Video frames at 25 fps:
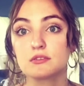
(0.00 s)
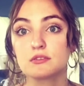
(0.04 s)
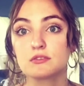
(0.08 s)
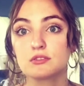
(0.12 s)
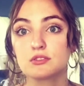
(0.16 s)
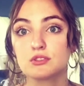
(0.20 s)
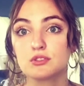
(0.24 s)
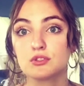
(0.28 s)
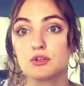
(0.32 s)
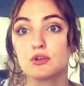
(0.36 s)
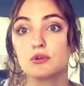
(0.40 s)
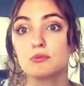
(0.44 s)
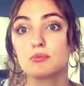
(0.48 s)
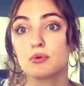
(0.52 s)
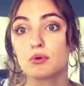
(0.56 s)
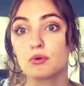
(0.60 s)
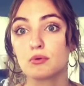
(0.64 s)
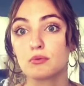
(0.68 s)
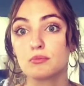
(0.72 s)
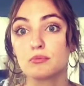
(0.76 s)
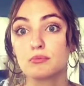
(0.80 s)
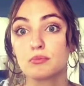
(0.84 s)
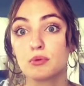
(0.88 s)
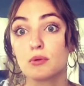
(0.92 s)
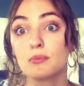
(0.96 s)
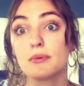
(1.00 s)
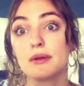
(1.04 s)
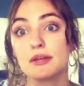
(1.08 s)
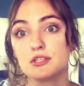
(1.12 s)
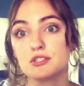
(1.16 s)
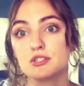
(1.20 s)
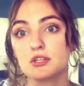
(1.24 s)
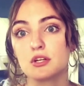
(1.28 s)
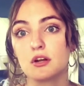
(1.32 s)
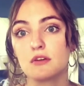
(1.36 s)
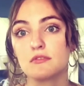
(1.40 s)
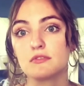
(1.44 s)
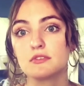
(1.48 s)
to her
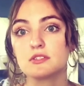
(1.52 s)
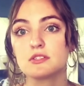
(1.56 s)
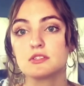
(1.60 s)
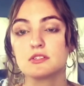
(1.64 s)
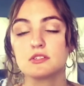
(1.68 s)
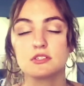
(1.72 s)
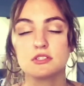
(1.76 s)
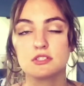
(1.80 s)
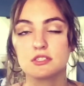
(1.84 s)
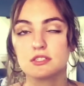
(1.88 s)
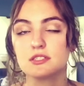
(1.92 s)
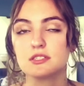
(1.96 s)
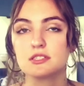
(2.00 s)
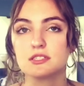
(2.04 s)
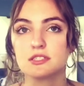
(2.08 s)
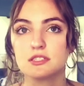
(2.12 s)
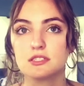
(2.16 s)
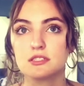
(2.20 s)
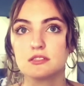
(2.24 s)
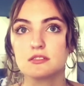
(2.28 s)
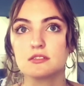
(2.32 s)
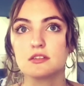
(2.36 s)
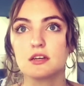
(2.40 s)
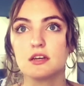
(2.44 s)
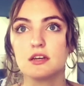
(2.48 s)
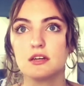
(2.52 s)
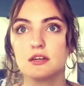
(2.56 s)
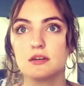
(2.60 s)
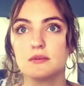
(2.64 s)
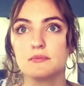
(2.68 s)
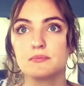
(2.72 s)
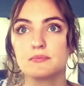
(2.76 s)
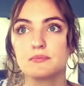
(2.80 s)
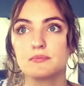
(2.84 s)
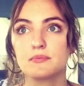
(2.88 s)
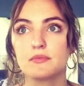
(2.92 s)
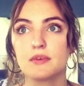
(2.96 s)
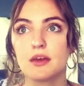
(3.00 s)
probation officer just to
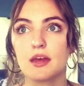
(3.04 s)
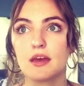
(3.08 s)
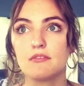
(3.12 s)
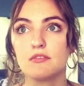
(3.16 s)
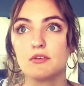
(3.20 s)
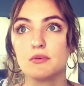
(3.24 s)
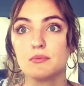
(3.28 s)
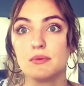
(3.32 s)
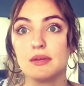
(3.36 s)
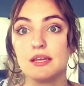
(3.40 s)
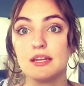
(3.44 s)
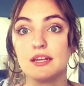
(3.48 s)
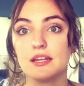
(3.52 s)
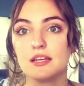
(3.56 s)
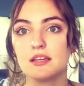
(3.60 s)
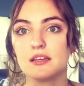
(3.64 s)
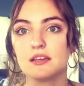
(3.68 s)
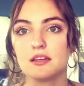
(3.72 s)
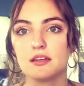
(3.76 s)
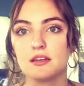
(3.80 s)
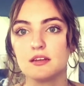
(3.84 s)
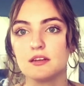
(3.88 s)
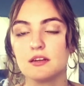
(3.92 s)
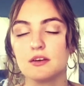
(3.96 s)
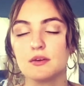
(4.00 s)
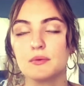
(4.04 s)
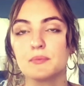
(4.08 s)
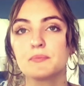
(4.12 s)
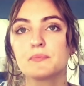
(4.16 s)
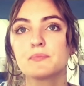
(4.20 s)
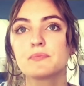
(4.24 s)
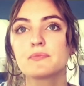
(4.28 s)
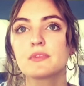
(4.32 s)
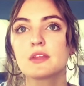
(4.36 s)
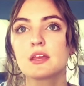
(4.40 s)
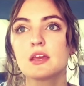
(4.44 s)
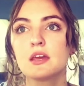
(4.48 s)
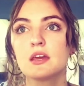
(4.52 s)
have a meeting, you know,
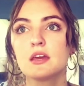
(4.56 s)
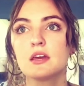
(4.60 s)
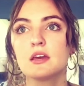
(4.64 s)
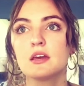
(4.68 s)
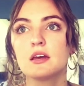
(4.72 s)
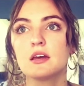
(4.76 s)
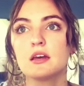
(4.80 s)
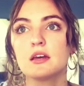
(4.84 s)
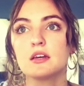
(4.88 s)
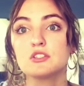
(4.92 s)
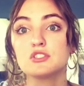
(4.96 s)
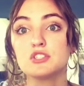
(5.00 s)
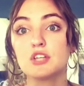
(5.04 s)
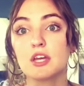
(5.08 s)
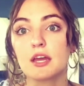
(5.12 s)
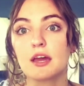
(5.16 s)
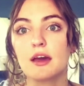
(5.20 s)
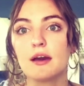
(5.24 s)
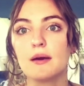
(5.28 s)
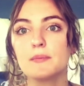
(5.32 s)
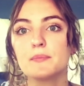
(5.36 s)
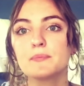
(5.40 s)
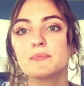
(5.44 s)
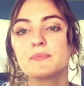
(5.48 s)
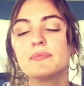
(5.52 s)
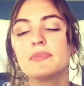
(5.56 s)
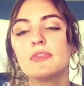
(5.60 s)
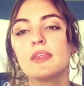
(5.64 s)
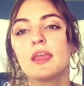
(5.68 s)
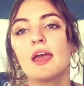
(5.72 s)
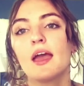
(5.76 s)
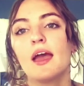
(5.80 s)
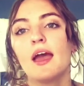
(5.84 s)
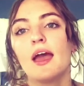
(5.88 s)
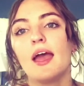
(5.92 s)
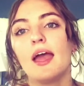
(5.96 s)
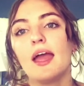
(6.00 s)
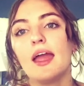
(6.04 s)
a checkup.
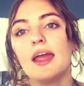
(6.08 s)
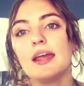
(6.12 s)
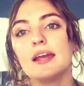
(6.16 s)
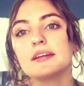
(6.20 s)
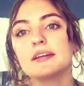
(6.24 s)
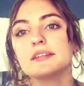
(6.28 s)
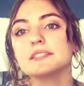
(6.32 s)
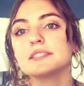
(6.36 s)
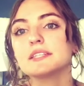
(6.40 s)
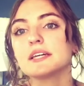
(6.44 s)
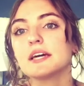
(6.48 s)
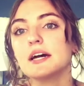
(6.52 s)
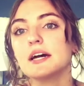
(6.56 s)
And